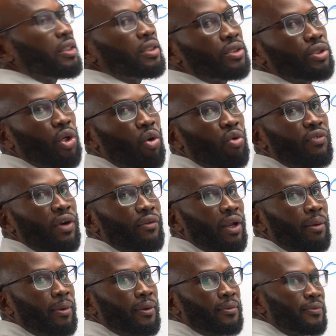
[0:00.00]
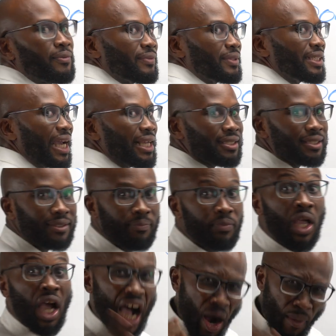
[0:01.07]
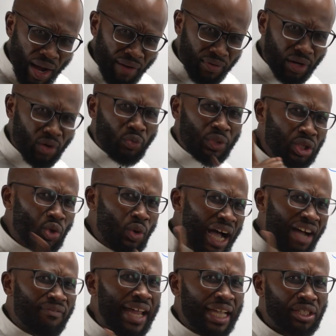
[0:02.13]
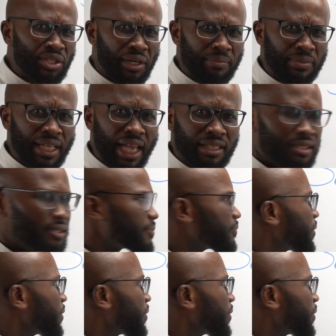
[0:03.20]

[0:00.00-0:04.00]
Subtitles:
no variable. Yes? However, we do have like terms, yes?